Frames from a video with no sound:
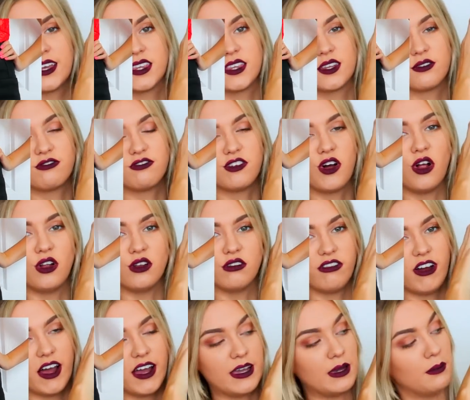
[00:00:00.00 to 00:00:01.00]
in the fall
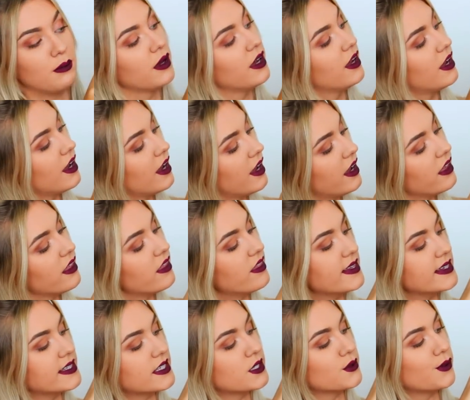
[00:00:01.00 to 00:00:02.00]
vibe.
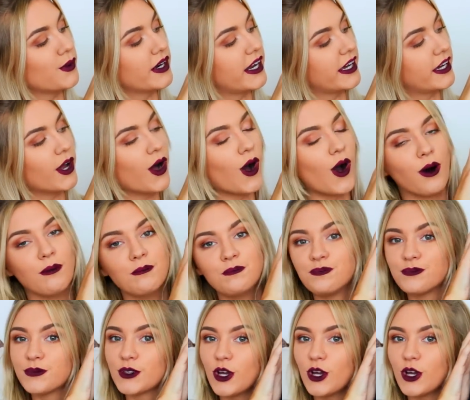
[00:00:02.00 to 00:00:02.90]
This is what I got.